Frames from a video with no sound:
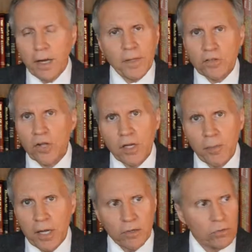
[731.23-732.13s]
I'm not
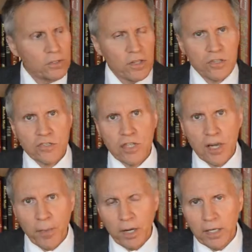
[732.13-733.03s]
talking about going to the
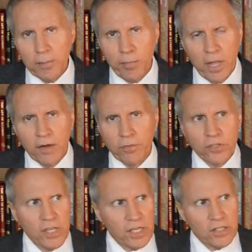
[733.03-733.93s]
cinema and paying
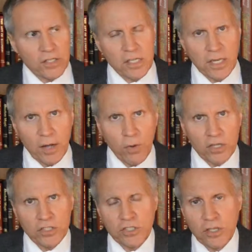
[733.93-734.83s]
for a ticket and sitting down
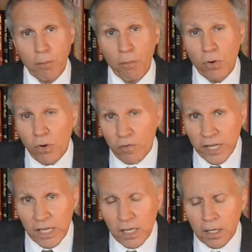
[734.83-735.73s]
watching some
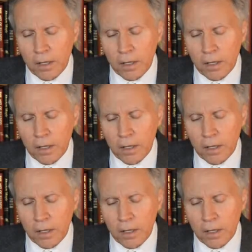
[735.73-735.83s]
movie.